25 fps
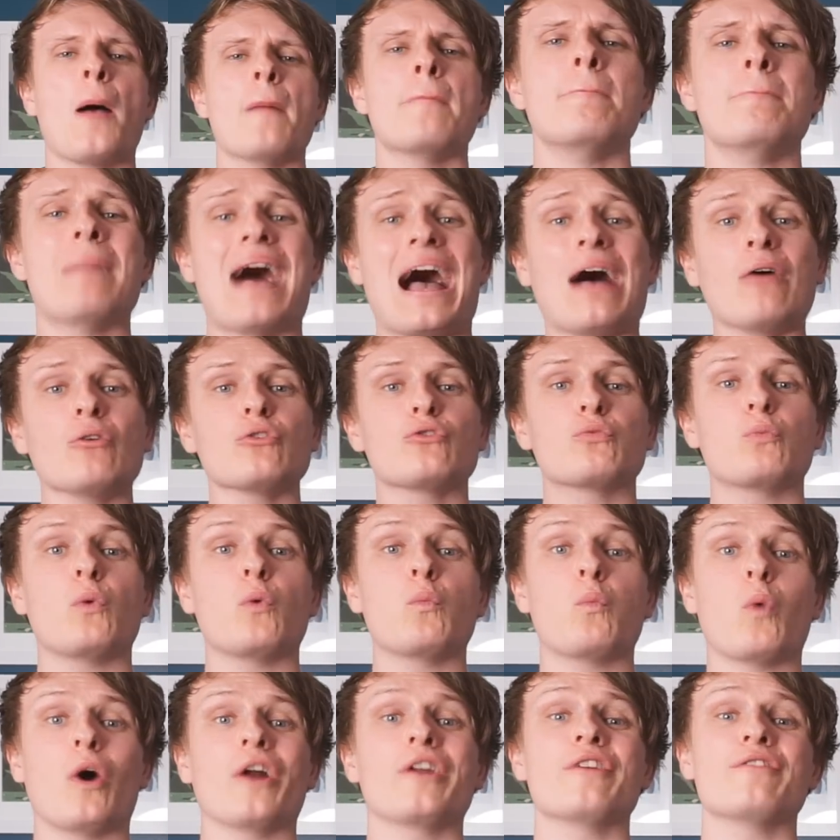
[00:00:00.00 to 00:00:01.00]
maLek
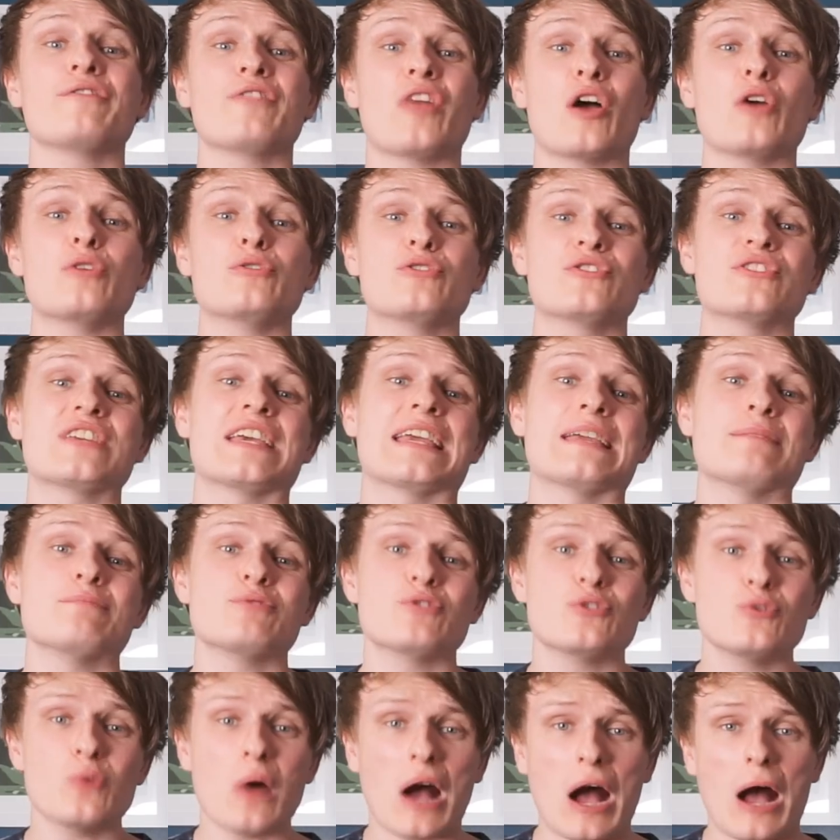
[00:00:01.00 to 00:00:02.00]
were one of those
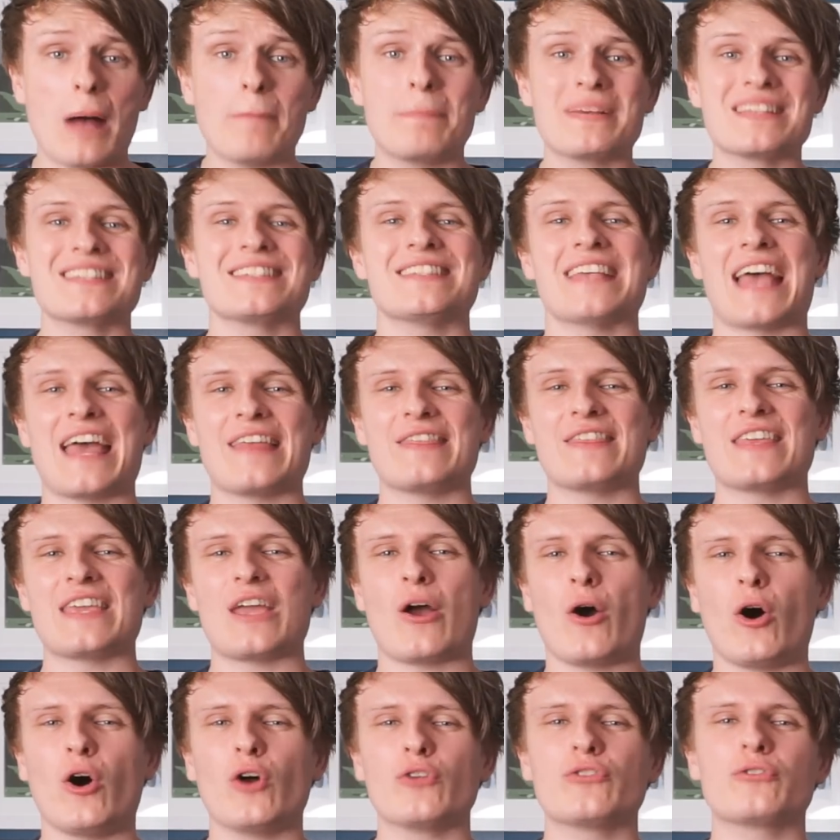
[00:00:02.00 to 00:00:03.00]
teams who upset the
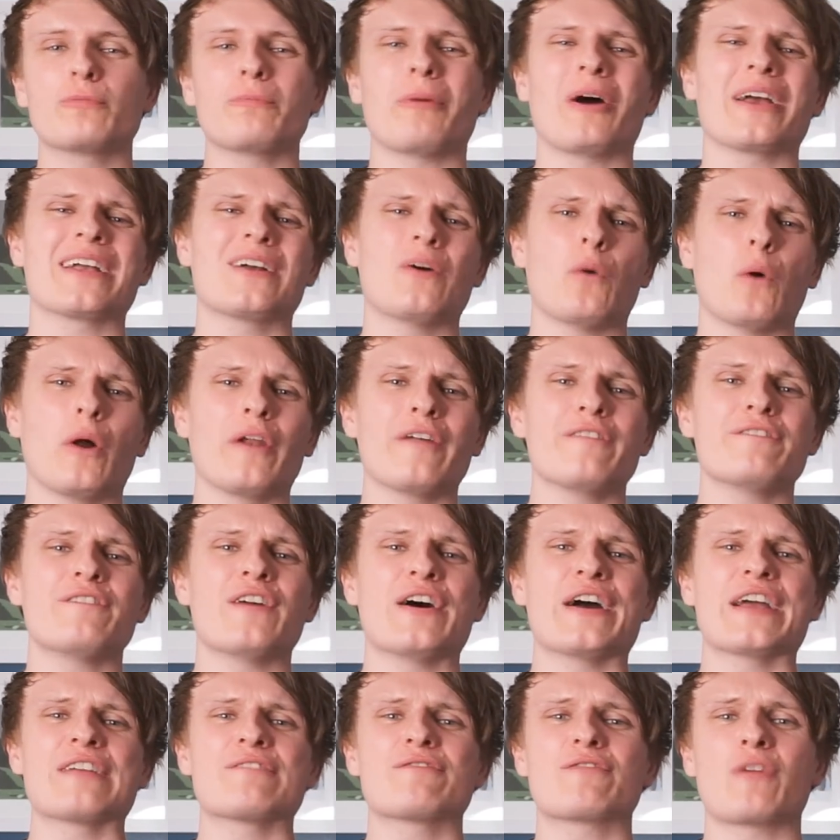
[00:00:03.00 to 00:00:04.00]
odds by
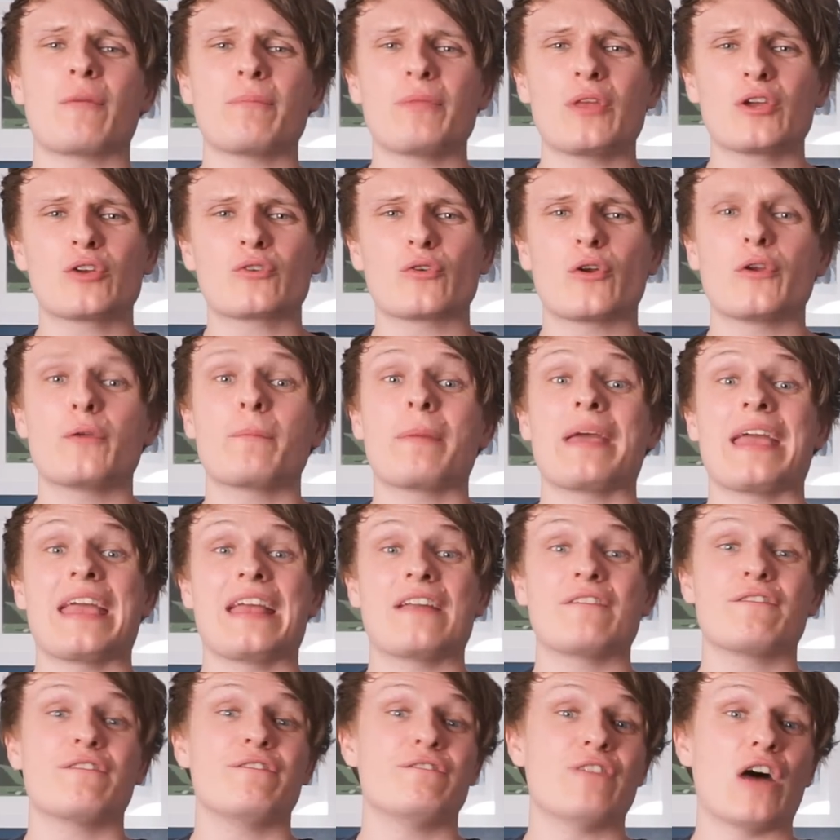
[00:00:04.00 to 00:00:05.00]
qualifying from the group
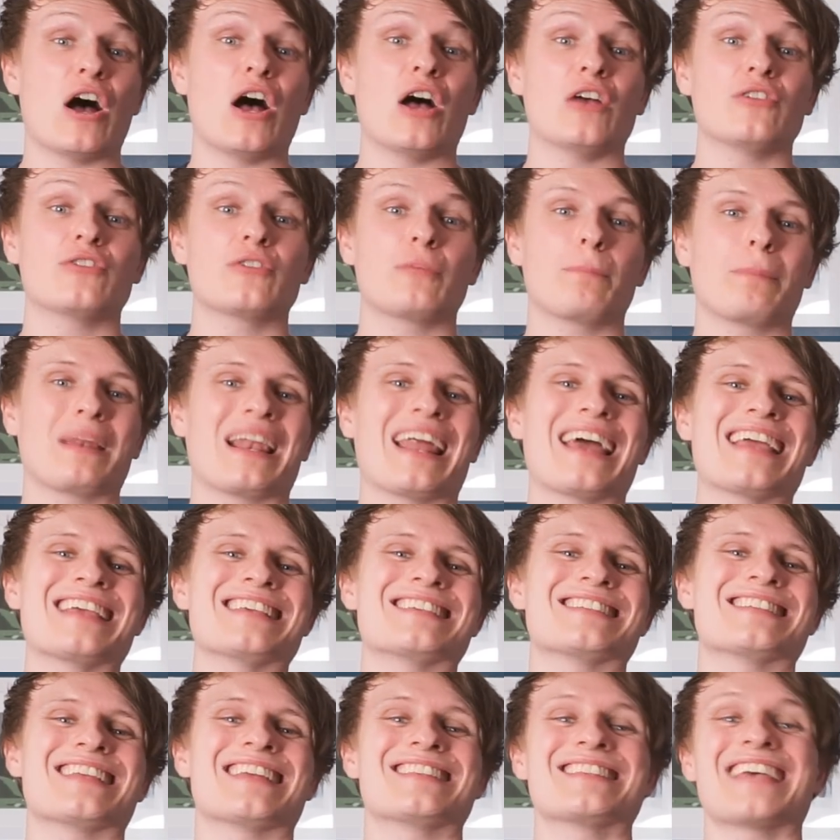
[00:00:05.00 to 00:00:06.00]
in first
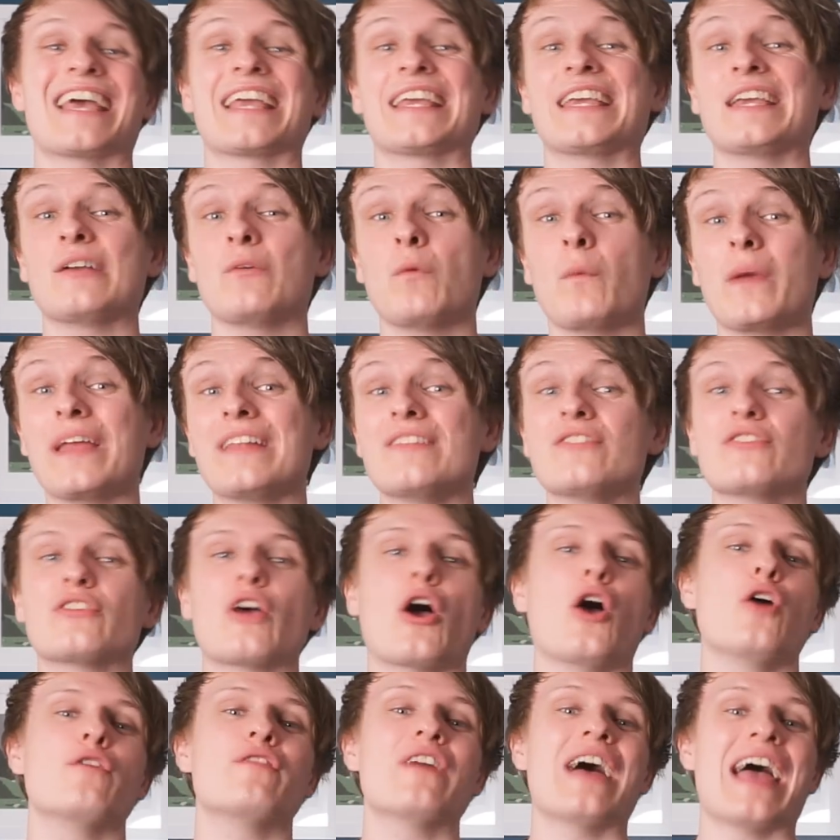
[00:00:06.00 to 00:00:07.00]
place, taking wins
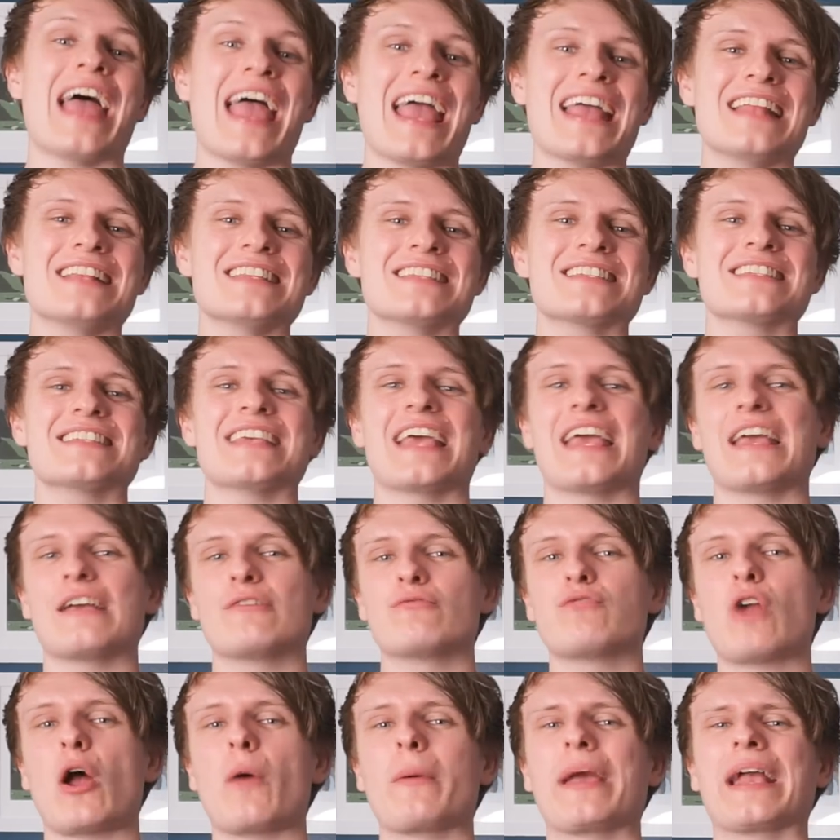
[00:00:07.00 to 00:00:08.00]
over ENCE,
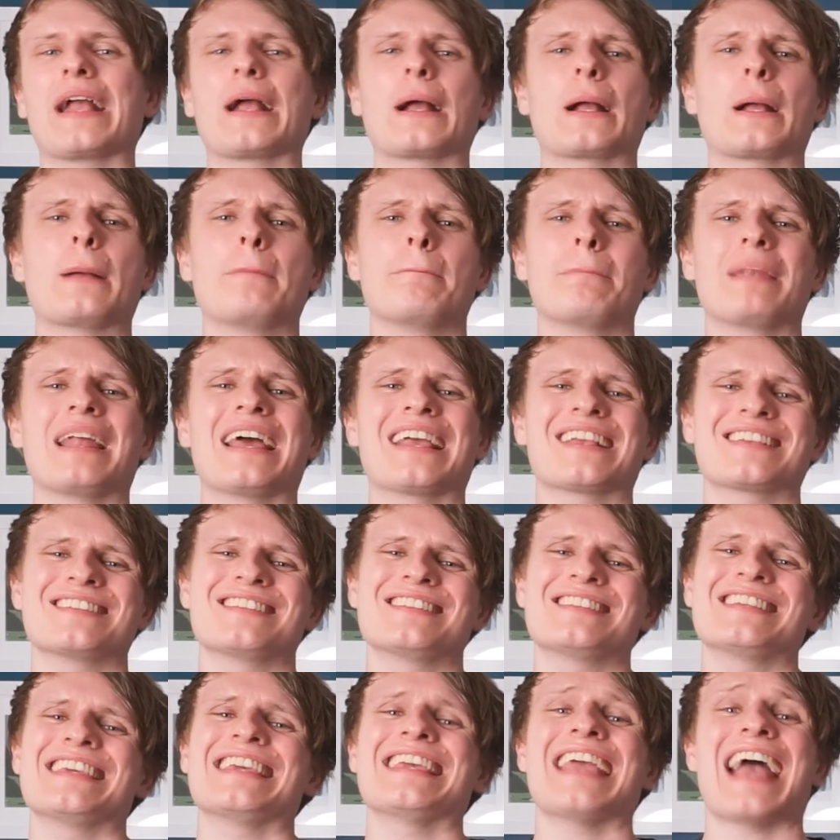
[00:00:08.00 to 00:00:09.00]
Heroic,
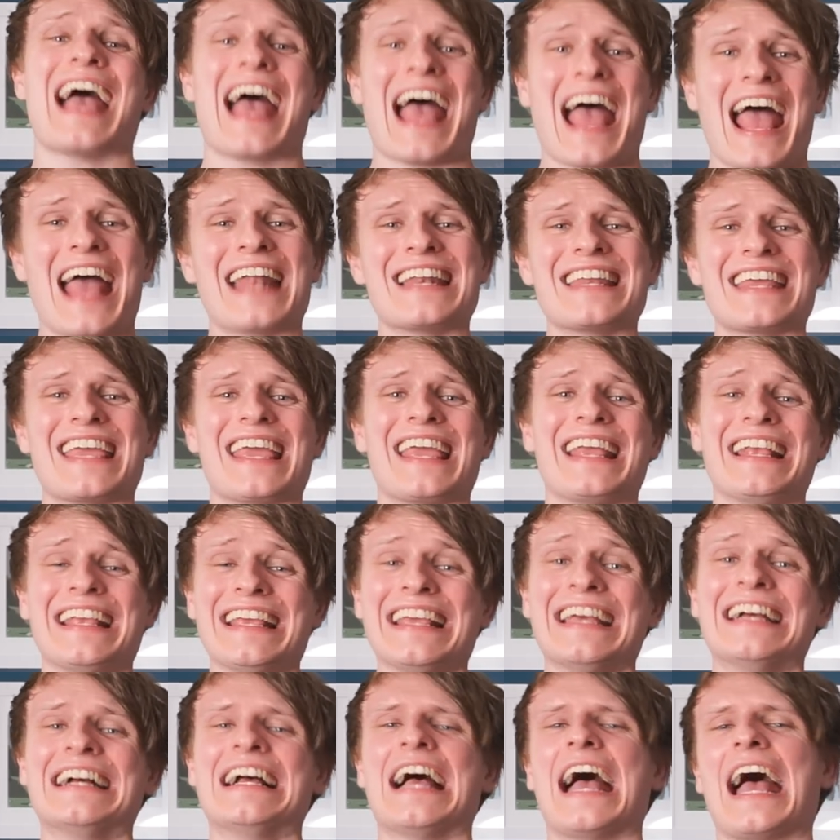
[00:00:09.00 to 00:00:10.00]
Complexity and
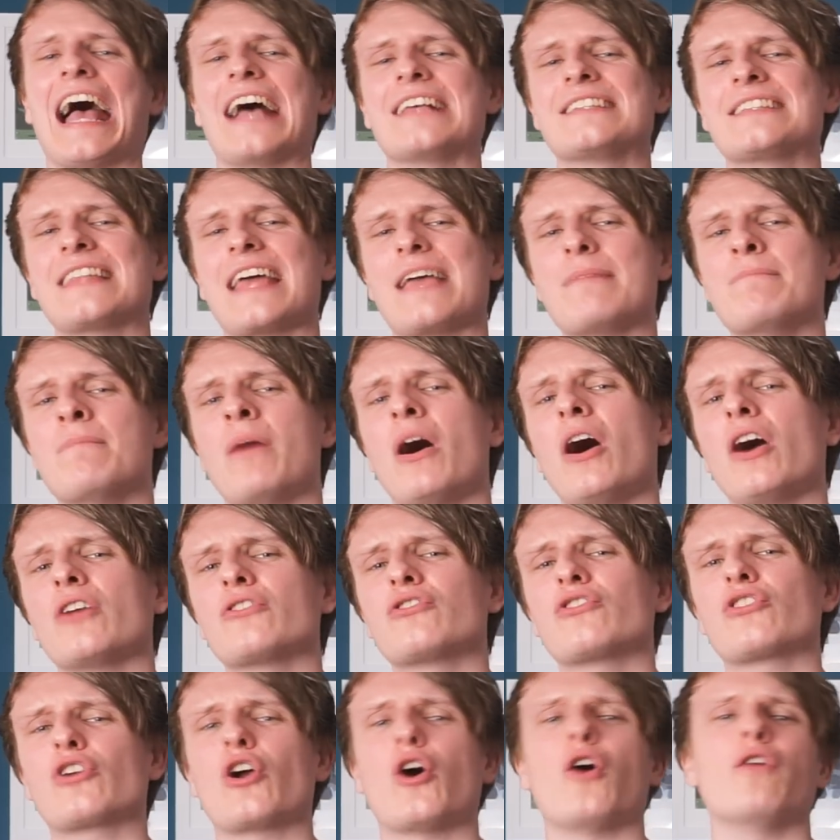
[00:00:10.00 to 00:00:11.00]
Heat as they
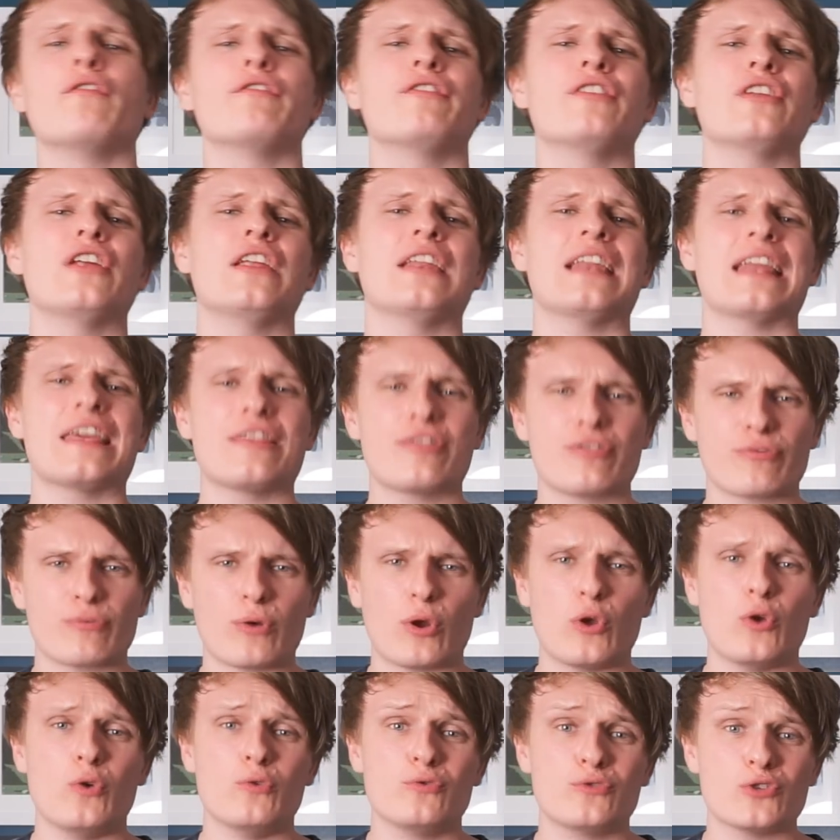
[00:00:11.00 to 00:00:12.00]
marched confidently
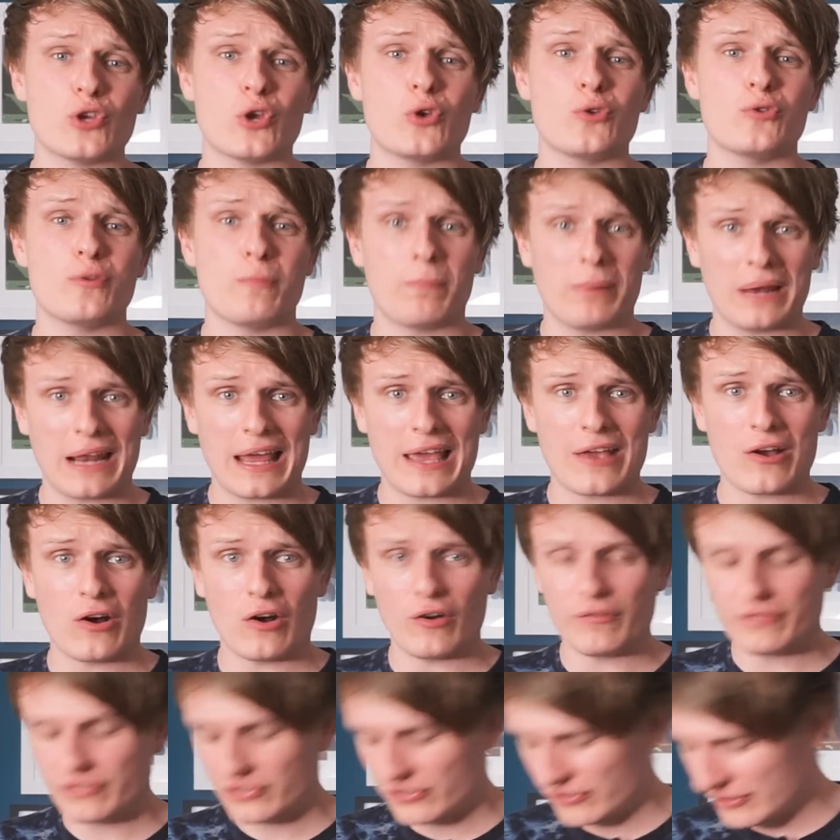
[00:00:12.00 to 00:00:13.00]
through to the
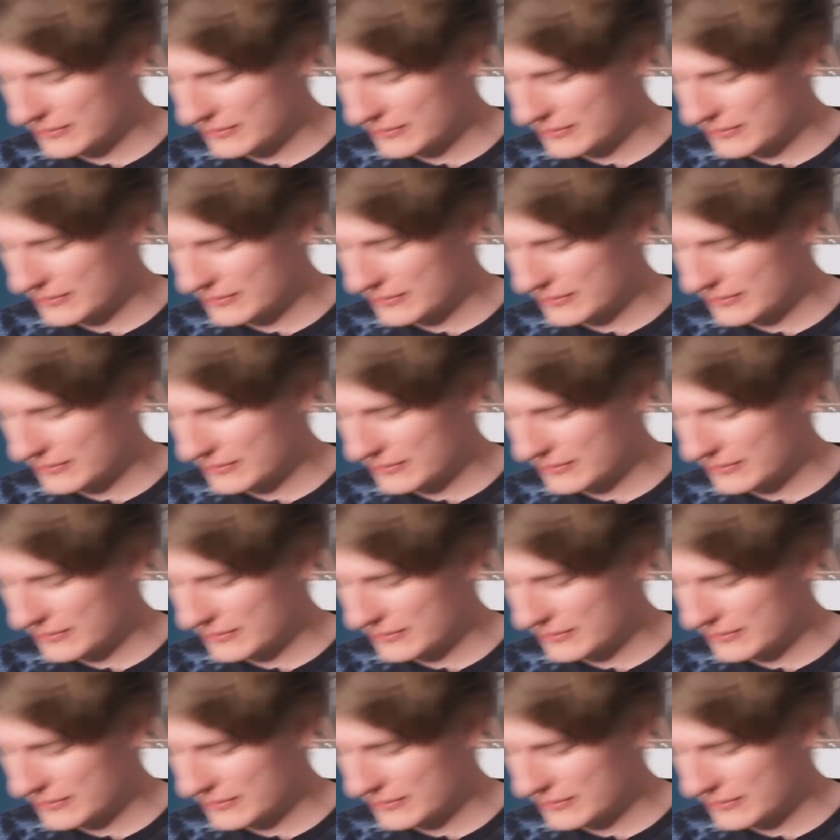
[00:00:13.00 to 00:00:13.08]
playoffs.